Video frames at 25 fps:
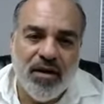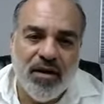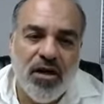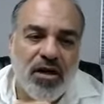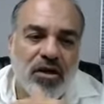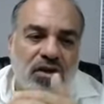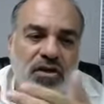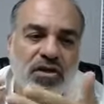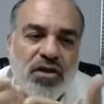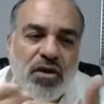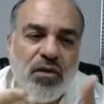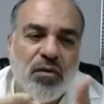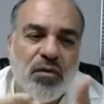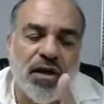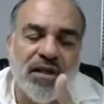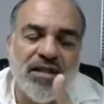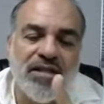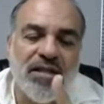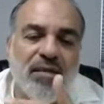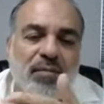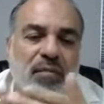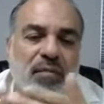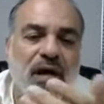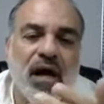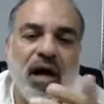So a
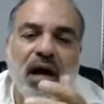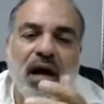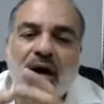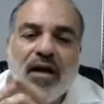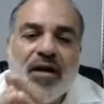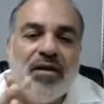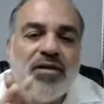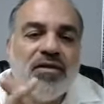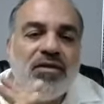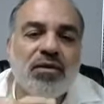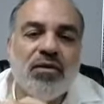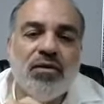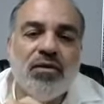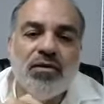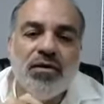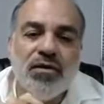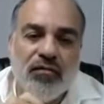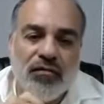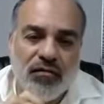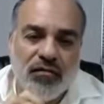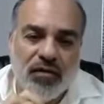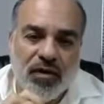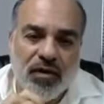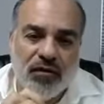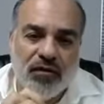TBI is no
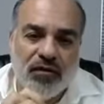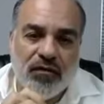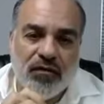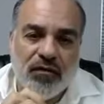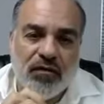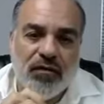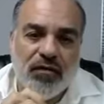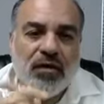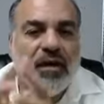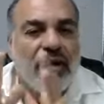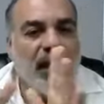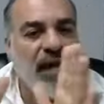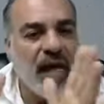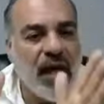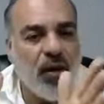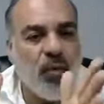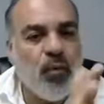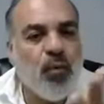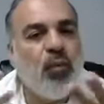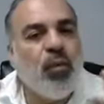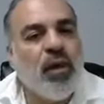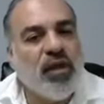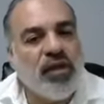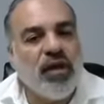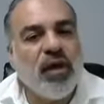different. Now,
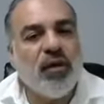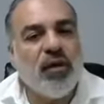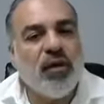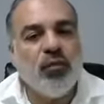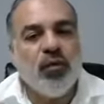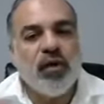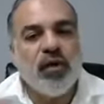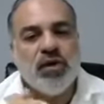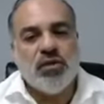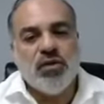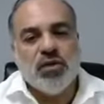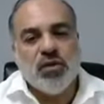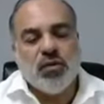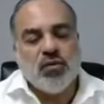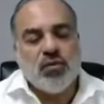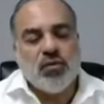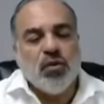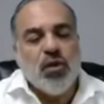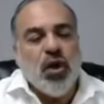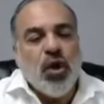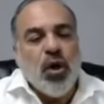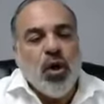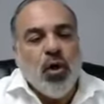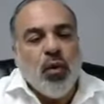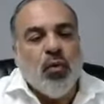what can we do?
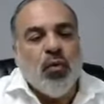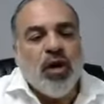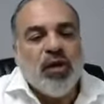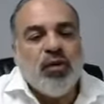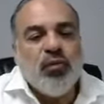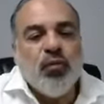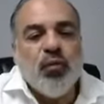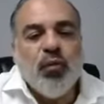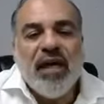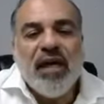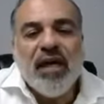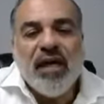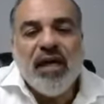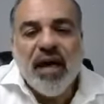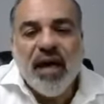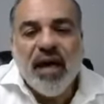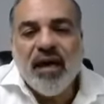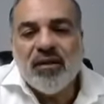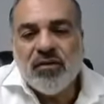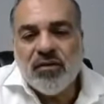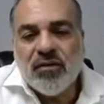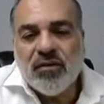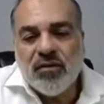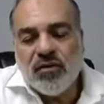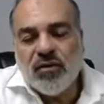What we
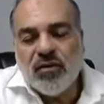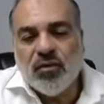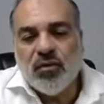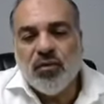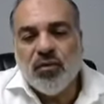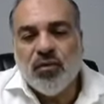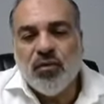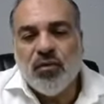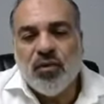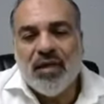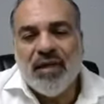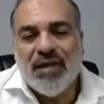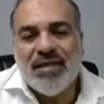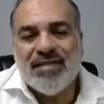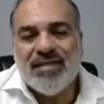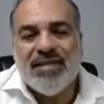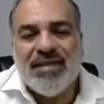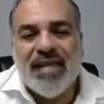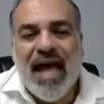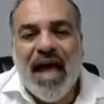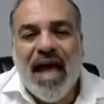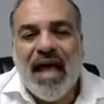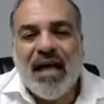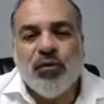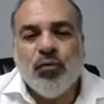can do is
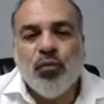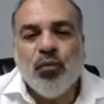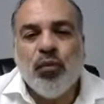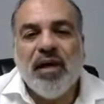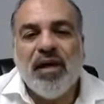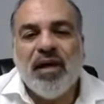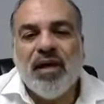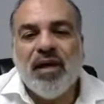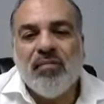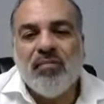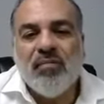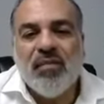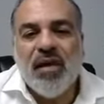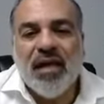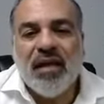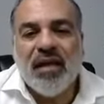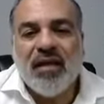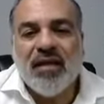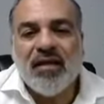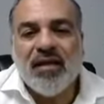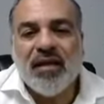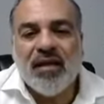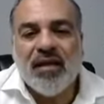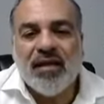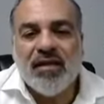that we can make
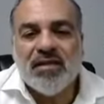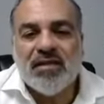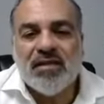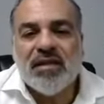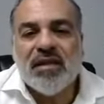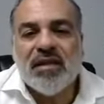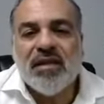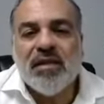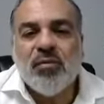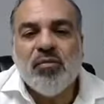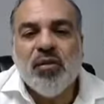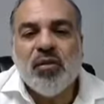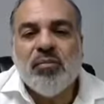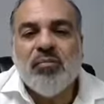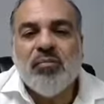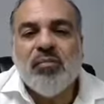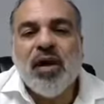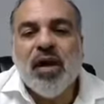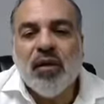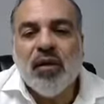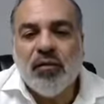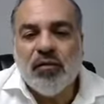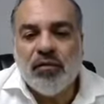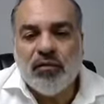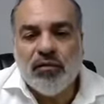things a little bit
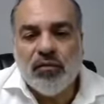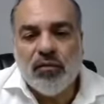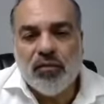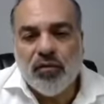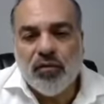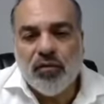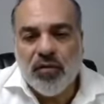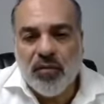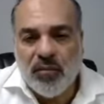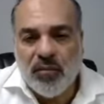better for the